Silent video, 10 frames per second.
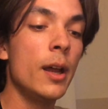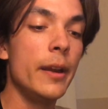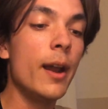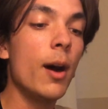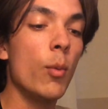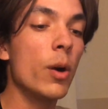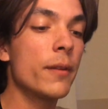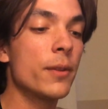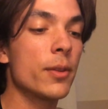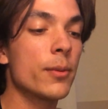Not one
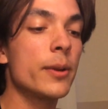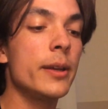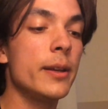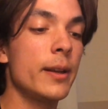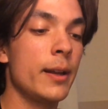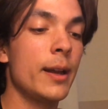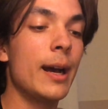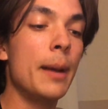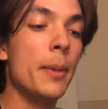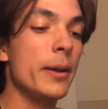of the three,
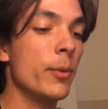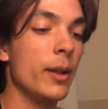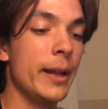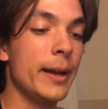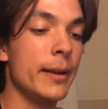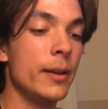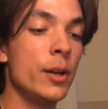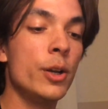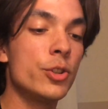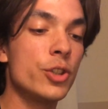I might well add,
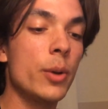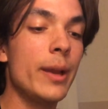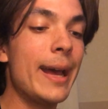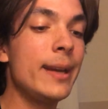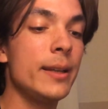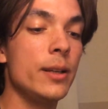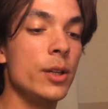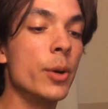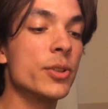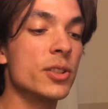showed any
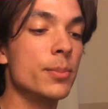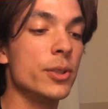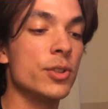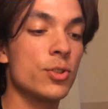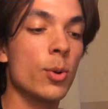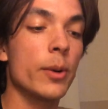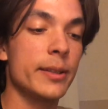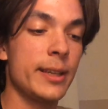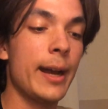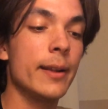noticeably soaring
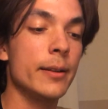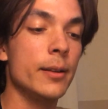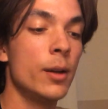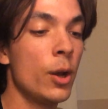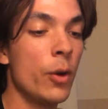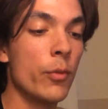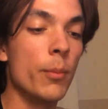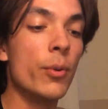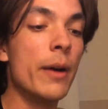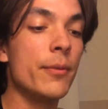talent for
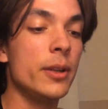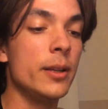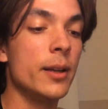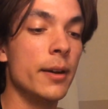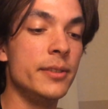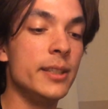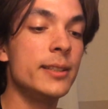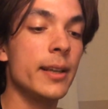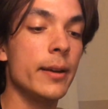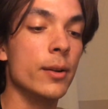brevity of
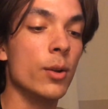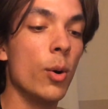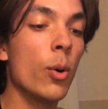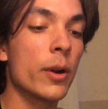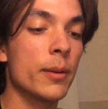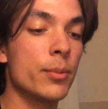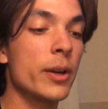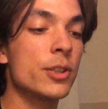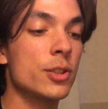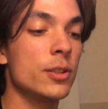detail or
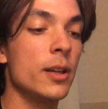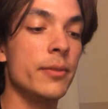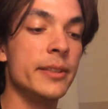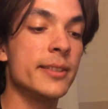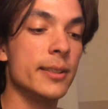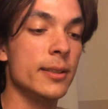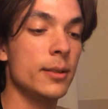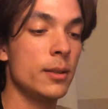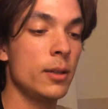compression of incident.